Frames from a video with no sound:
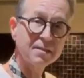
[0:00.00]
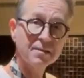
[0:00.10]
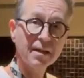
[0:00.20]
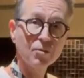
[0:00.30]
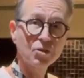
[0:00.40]

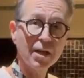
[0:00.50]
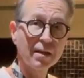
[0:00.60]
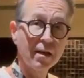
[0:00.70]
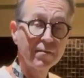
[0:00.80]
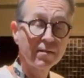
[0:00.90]
steak, which I
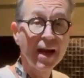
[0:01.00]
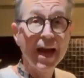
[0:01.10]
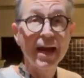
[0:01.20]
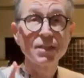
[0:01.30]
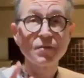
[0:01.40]
love,
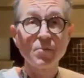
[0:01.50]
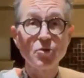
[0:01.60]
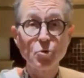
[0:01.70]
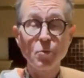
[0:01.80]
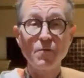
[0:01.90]
and it's from a
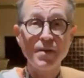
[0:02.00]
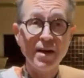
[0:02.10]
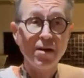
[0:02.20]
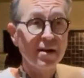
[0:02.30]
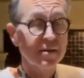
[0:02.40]
new
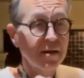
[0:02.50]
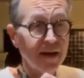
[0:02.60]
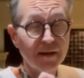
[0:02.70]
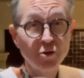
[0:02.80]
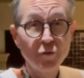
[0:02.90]
purveyor at the
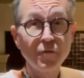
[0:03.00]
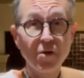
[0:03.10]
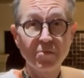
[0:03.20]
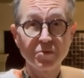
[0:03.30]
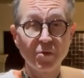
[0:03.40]
at a new
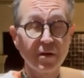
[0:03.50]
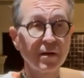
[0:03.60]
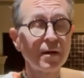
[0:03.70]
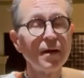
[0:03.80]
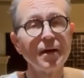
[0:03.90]
farmer's
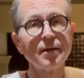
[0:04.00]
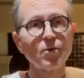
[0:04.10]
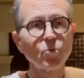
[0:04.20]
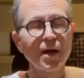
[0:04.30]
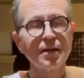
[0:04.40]
market near
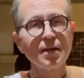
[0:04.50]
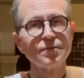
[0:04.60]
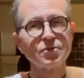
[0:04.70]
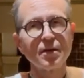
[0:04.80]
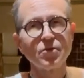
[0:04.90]
where I live.
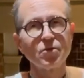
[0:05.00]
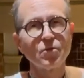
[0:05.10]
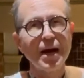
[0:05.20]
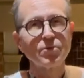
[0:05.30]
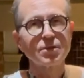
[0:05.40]
So I don't know
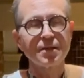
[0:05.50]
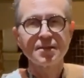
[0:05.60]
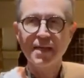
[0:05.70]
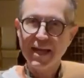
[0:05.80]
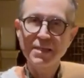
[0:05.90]
how it's going to
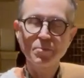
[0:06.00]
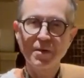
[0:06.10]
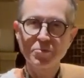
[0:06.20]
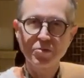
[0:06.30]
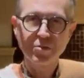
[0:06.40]
taste, but
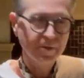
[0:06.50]
I'm sure it'll be